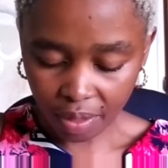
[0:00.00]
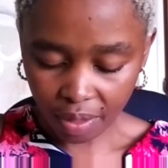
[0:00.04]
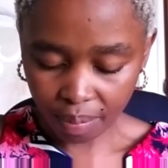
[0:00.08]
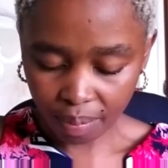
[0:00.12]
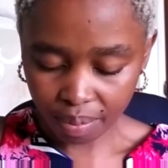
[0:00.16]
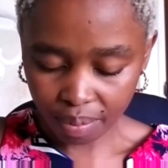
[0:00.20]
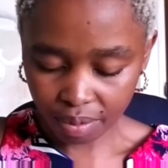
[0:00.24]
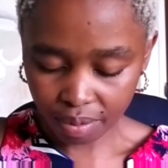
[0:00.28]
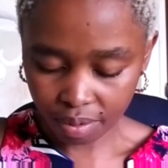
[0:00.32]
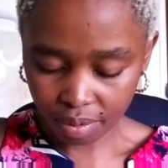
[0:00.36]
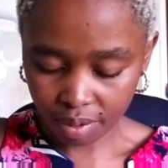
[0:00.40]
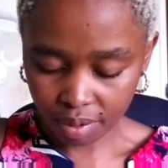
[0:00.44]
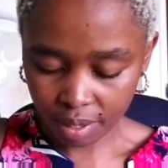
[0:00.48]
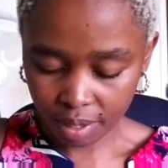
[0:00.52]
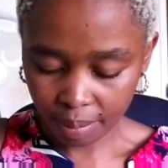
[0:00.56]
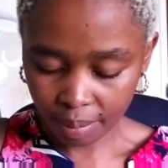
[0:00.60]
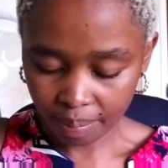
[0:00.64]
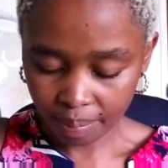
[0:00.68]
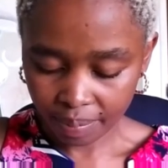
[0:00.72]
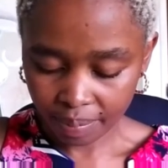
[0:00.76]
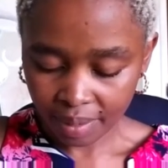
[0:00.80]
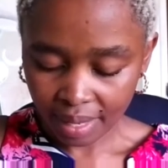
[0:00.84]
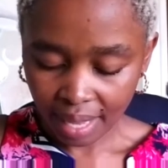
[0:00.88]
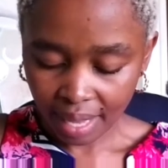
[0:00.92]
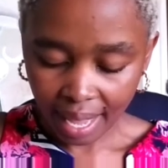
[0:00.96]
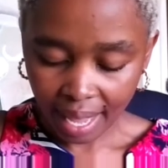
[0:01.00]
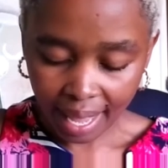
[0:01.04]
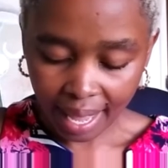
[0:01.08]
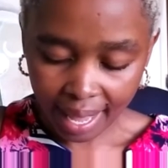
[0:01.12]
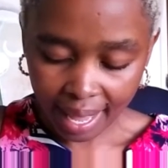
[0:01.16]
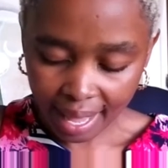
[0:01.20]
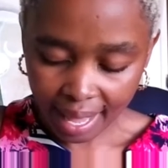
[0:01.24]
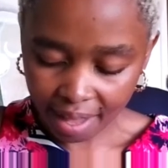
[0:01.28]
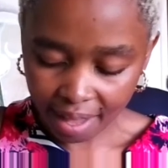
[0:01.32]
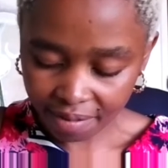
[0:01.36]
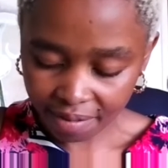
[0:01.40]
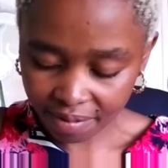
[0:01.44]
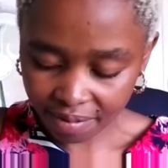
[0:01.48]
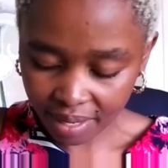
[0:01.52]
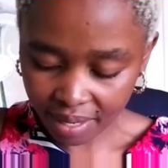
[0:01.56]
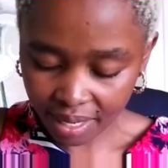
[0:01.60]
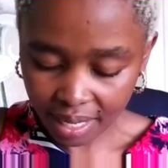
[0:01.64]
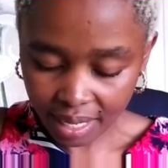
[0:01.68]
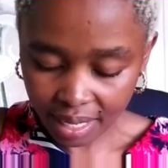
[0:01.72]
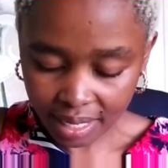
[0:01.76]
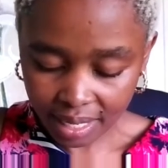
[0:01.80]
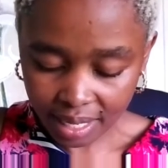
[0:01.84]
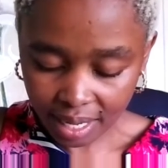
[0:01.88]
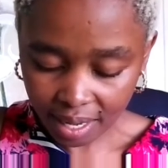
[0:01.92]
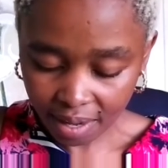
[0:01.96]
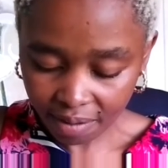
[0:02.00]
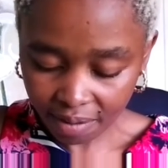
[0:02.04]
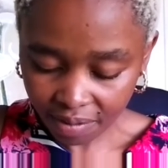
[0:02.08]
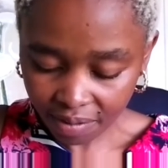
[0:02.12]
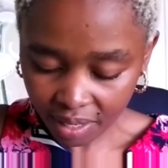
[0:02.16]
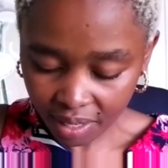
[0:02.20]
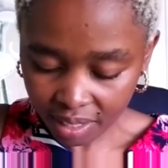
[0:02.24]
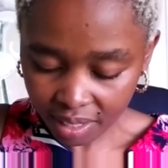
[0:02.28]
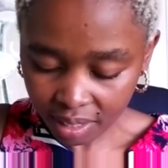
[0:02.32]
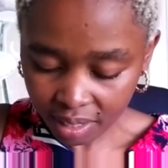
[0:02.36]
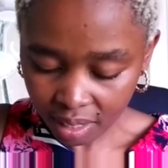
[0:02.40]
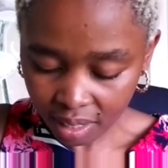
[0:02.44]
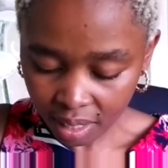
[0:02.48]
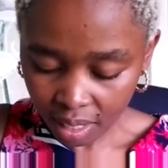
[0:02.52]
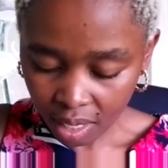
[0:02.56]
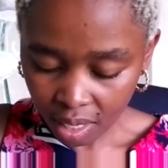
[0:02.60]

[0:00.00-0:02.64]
the book, I have endeavored